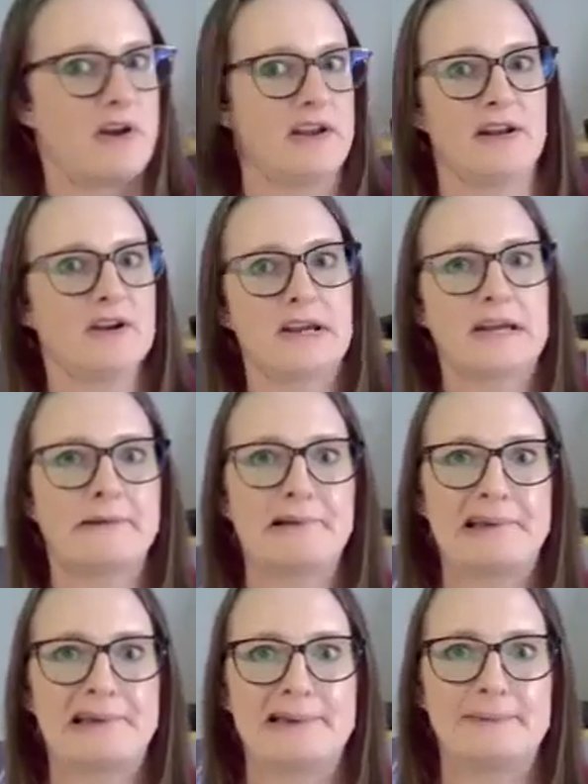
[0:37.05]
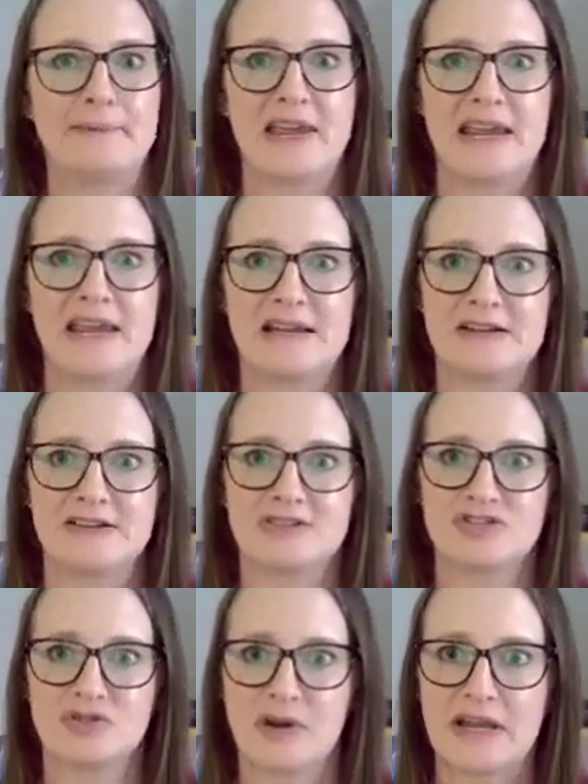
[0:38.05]
binary. And
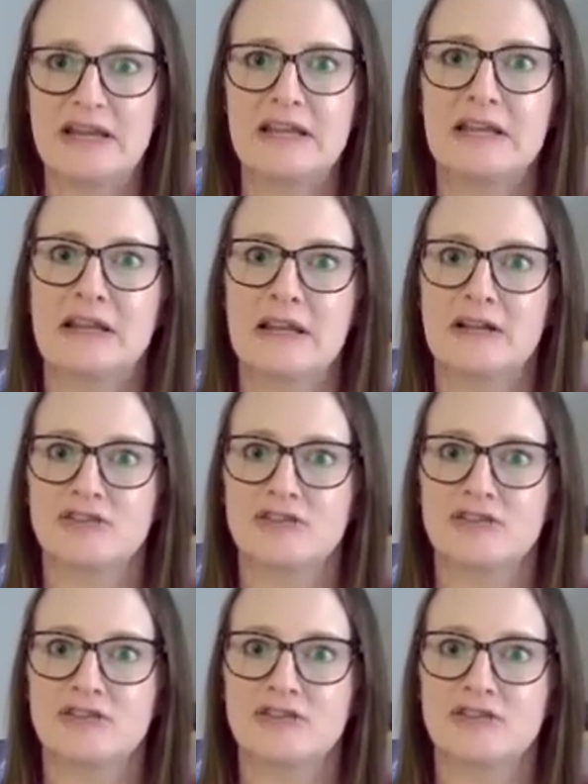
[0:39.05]
treating